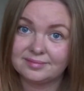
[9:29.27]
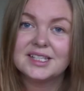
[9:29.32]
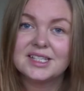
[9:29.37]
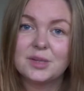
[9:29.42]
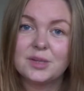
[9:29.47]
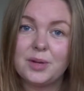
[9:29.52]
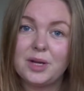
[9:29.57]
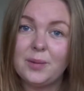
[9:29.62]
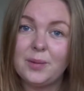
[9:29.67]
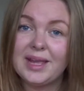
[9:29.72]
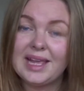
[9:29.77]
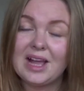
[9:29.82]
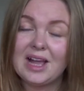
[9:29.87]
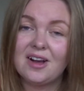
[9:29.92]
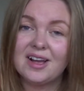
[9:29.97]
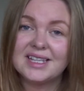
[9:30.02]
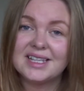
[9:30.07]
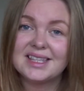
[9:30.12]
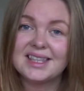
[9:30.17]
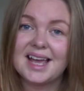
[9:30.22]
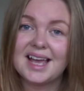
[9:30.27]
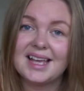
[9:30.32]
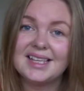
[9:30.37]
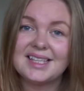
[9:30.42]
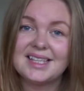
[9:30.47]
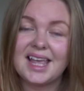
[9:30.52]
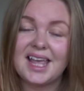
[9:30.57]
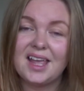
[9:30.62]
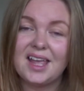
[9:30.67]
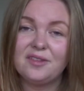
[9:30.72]
So anyway guys, that is
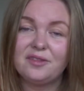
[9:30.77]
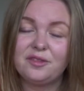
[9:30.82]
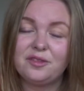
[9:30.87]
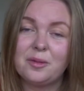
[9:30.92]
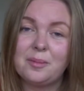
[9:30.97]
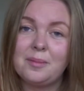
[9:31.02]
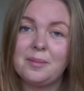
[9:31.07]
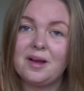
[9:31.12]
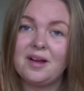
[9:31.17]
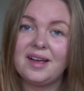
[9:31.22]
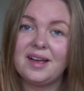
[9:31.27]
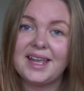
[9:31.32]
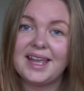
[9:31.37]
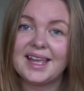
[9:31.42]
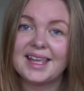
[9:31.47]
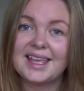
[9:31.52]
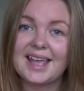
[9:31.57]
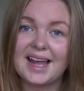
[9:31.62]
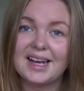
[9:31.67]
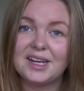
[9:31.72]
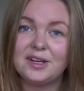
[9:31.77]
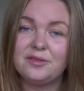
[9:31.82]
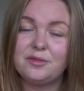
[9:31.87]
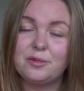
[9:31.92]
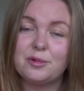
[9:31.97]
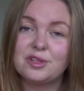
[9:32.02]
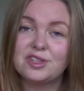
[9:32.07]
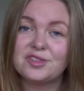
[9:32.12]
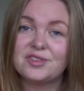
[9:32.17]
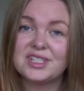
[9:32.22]
it from my gallon of
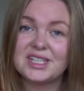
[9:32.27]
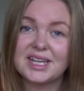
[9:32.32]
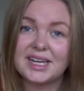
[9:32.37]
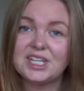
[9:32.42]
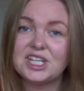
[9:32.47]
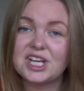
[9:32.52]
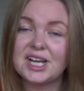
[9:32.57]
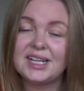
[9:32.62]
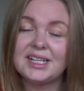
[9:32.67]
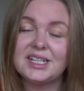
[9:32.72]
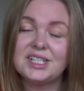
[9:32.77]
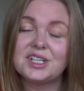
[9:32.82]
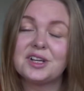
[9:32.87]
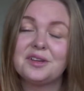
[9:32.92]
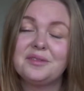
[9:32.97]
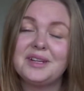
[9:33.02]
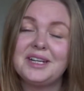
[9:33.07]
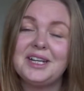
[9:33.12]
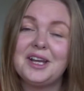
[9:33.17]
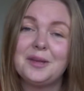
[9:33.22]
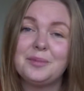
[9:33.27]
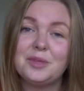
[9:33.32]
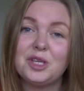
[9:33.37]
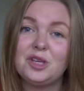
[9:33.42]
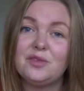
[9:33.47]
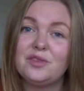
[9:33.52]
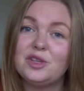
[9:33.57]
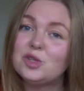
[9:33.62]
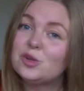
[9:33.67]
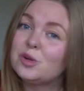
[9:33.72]
water a day challenge. I really hope that
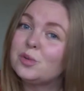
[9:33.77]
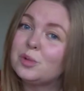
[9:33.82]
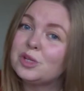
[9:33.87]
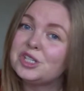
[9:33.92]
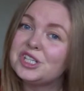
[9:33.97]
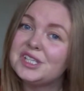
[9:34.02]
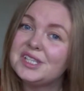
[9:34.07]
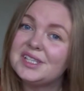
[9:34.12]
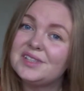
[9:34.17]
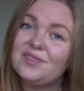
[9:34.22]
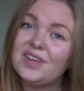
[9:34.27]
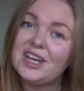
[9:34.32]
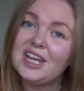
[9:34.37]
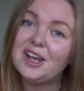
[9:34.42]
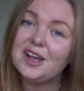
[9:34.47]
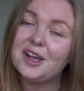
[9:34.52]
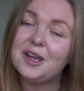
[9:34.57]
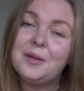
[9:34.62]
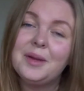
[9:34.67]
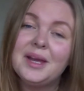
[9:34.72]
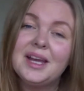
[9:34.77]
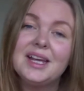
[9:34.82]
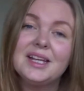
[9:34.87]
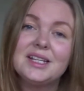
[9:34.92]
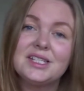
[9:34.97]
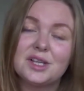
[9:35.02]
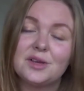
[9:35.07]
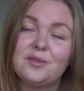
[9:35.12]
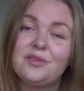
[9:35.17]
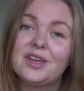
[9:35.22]
you've enjoyed watching this video.
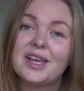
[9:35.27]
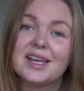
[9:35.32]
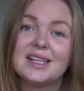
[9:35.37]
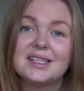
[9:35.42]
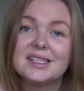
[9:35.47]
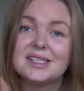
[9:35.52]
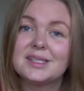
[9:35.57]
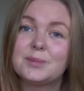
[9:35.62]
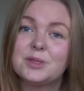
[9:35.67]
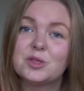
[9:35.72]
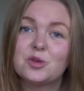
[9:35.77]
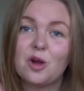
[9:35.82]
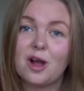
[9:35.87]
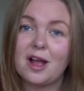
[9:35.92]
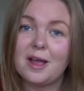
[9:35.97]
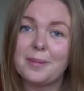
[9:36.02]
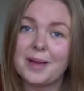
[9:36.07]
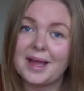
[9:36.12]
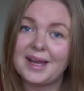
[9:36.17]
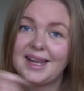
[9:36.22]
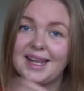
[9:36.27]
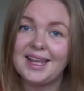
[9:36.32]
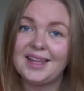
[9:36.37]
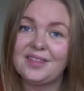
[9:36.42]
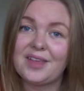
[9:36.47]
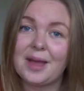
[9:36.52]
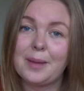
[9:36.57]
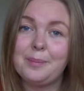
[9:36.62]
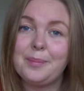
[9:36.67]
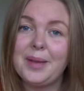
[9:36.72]
Don't forget to subscribe and
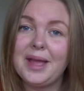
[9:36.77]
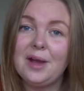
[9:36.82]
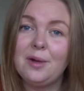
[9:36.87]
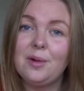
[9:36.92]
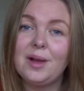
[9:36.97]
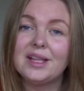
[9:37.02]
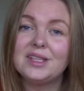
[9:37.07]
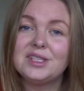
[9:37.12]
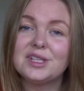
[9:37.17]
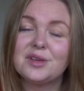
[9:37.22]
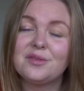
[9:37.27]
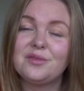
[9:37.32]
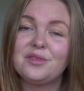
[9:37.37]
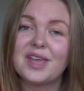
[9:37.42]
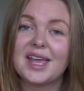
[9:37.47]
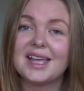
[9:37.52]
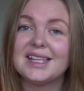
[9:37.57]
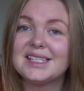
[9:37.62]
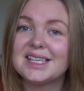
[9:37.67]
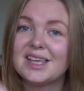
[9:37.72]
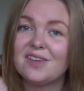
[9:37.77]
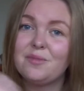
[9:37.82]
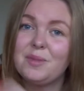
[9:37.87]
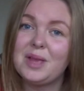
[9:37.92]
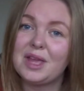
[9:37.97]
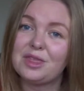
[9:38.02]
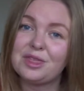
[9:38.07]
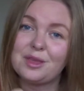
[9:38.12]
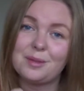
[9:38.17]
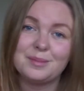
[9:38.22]
hit that bell, and don't forget to give
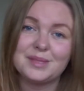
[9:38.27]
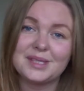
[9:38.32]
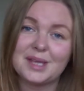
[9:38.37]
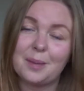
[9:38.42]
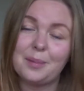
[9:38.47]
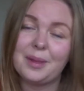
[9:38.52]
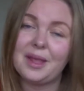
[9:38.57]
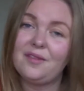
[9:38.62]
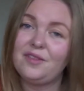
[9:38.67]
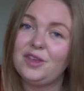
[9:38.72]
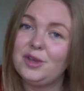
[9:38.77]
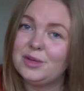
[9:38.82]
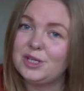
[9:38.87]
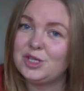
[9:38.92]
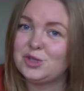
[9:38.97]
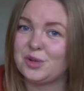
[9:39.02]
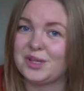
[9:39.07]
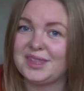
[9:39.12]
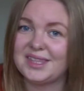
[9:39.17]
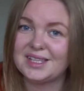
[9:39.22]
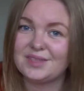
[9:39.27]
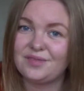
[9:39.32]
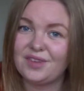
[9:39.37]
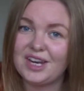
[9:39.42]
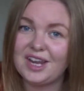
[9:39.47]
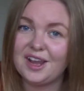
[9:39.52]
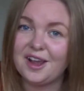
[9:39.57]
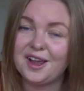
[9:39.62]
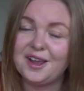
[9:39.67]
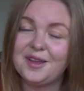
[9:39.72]
me a thumbs up if you enjoyed this
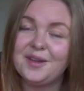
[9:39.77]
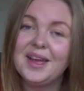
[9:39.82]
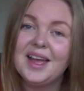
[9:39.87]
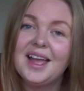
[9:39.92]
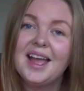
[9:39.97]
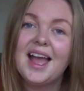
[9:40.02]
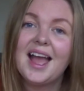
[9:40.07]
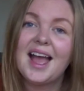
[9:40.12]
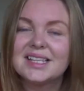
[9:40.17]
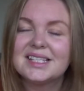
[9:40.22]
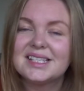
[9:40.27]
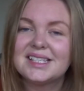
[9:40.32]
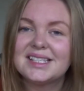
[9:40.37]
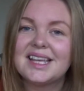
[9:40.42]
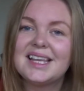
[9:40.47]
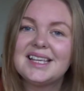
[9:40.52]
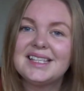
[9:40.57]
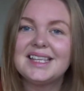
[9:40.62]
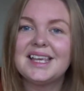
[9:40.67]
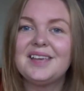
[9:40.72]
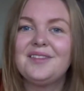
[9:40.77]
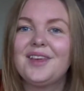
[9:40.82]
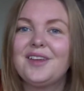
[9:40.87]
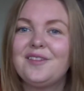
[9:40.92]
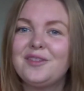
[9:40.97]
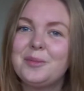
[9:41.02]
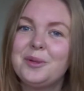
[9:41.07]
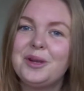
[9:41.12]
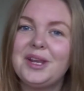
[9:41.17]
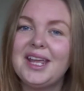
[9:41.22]
video. Stay safe
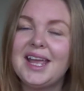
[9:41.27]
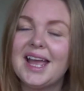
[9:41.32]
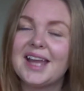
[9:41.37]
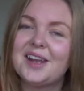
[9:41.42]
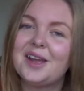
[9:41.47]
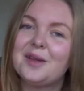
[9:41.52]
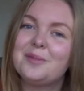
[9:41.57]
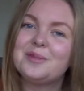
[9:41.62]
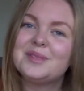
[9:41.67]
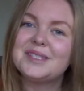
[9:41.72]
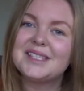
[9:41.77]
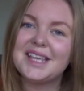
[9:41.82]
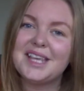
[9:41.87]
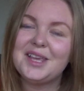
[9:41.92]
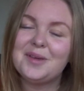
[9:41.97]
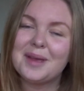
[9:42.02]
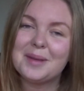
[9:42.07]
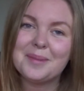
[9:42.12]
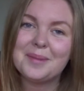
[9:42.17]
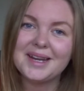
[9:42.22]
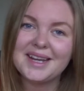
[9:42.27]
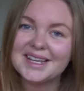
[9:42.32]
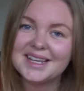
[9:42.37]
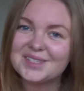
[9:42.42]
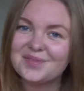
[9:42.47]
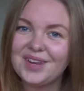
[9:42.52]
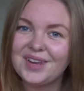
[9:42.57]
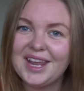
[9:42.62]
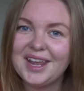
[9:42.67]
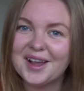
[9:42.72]
everybody, and I will see you in my
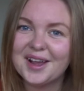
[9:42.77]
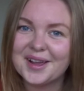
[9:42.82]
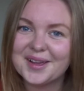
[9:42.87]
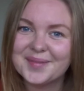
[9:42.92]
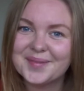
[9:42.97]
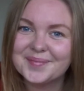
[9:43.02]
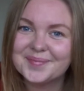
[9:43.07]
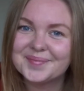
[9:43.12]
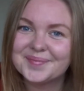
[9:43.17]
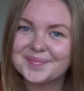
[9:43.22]
next video.